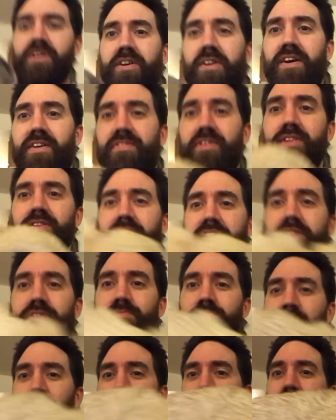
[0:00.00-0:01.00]
I'll have it
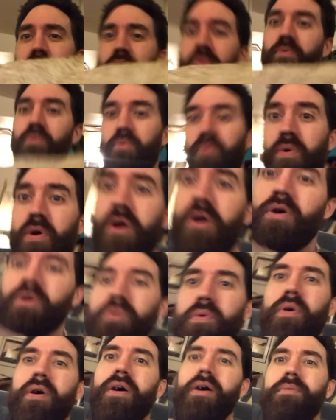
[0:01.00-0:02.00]
linked below.
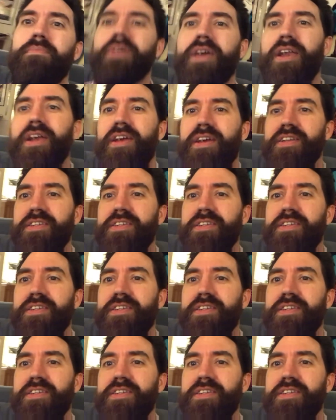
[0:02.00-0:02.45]
Whoa, I'm getting